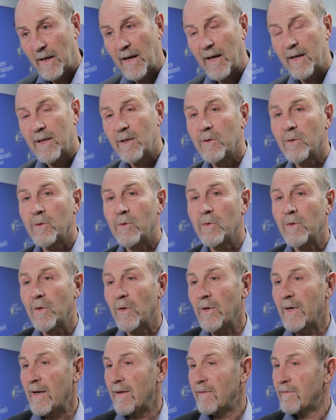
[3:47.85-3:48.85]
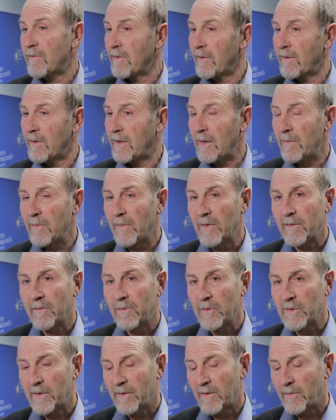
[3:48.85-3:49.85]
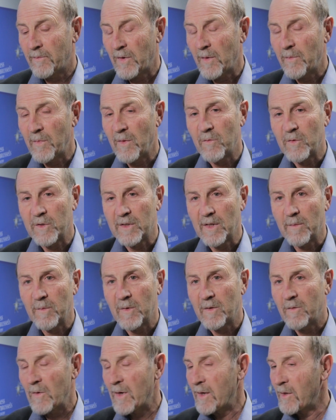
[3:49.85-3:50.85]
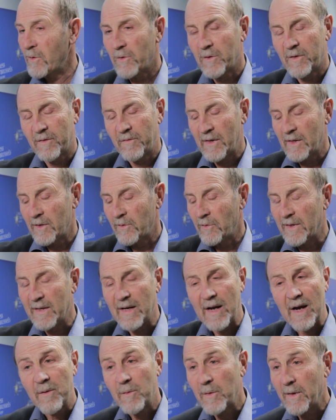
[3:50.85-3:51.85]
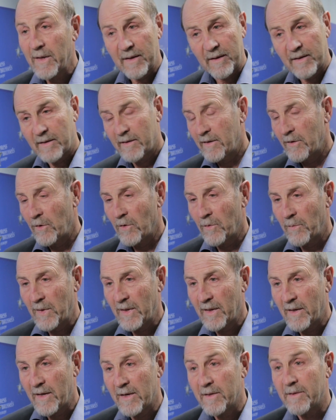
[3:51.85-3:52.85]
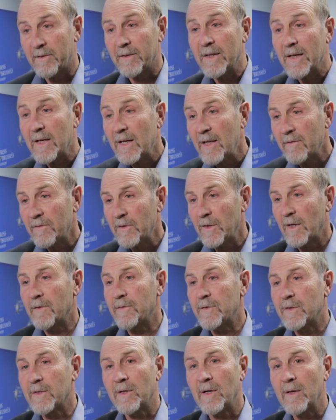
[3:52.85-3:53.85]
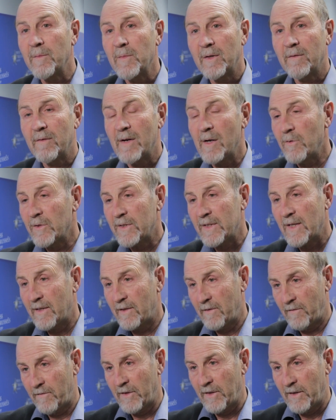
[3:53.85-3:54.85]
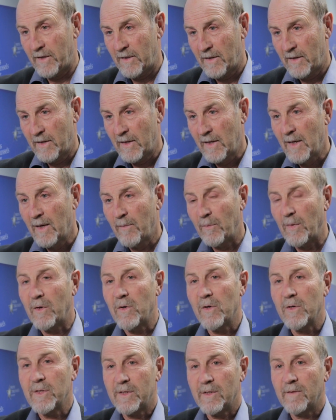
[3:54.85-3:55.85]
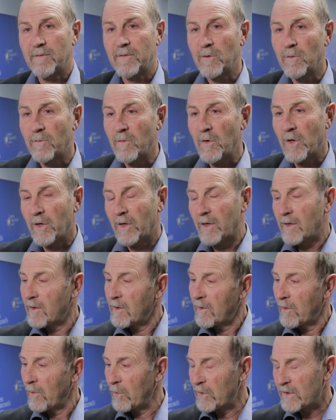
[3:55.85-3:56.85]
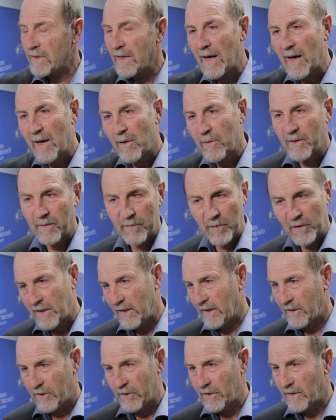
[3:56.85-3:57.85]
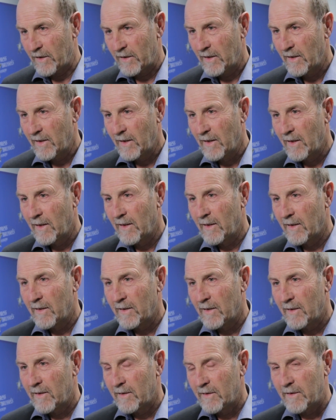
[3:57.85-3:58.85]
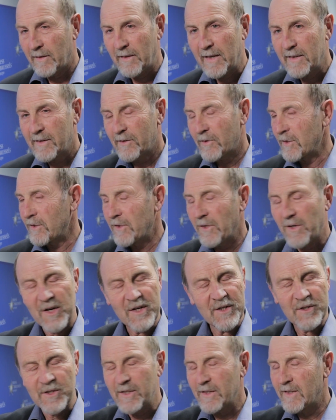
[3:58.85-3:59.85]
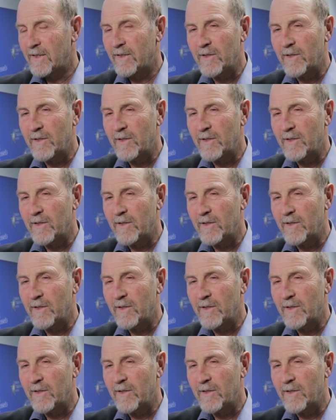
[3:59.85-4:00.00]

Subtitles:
and you do not have a problem with the limit value in every European country, even if the limit values are different. Because if you work without protection, the dust concentration is